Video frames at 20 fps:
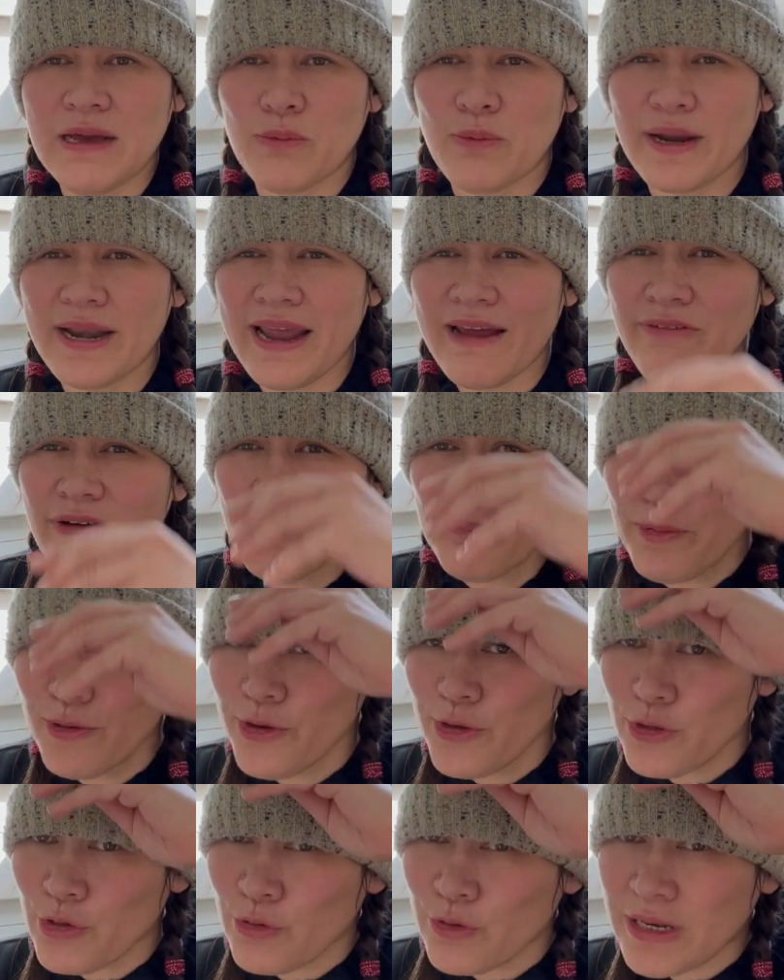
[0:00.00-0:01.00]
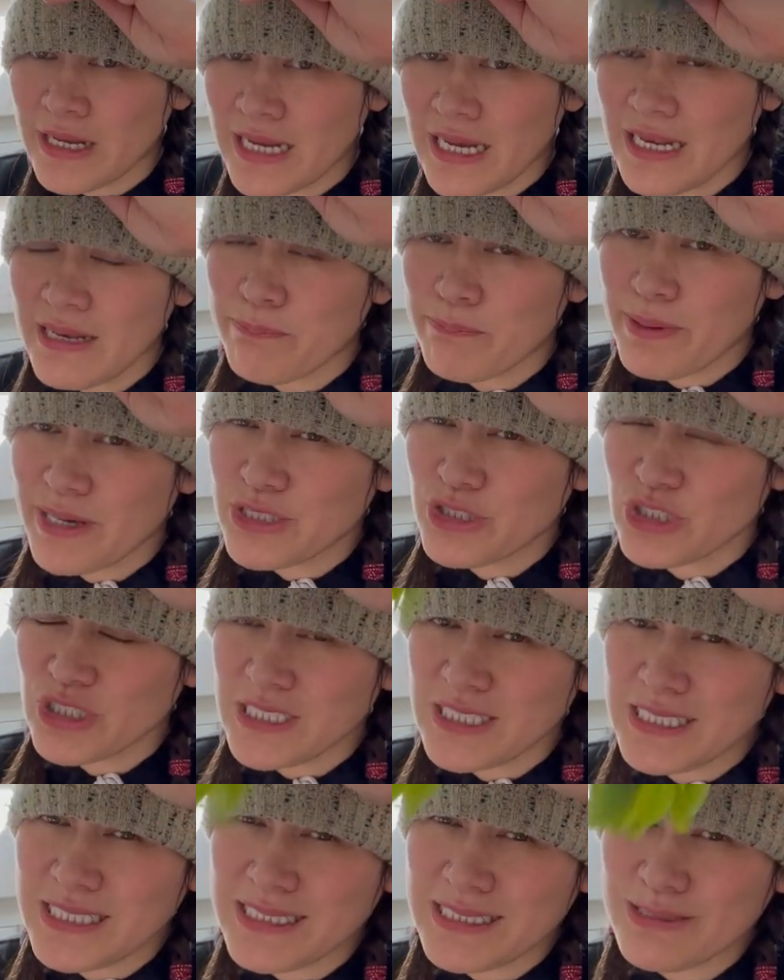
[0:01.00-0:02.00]
whatever bird you need
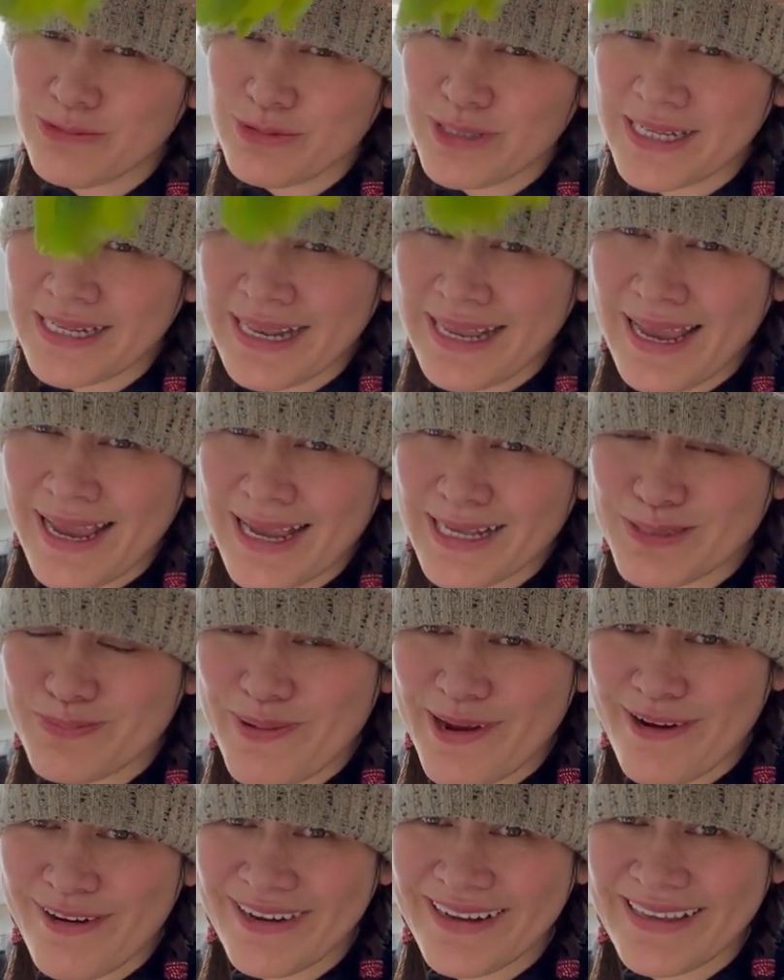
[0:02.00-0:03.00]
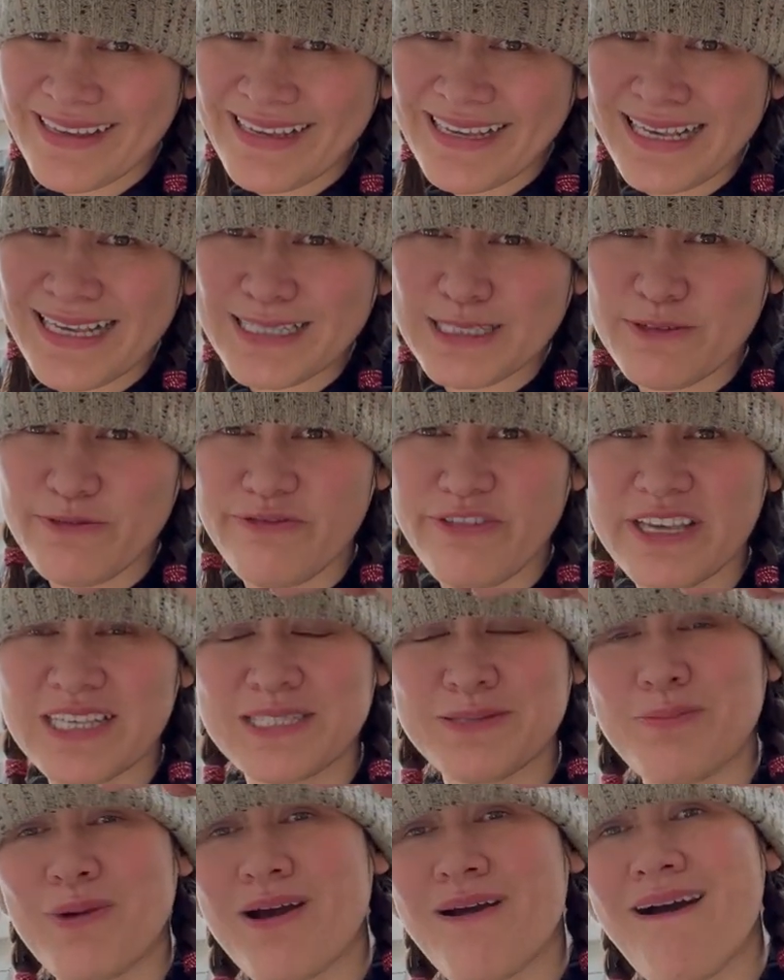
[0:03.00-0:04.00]
budgies ringnecks parakeets
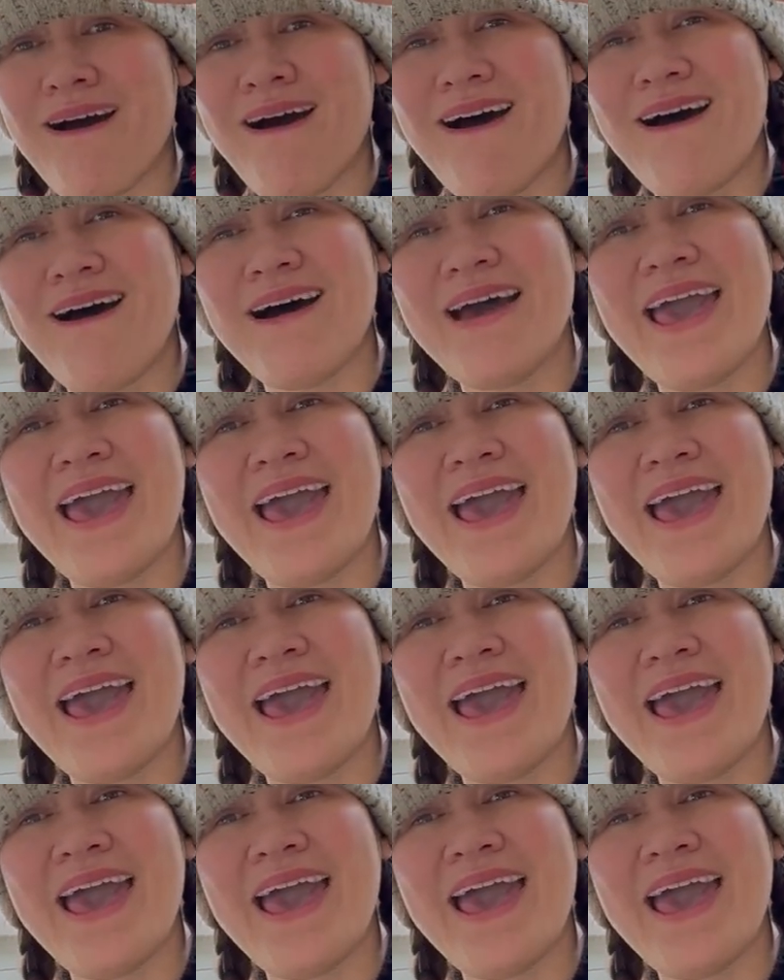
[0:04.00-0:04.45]
fixed macaw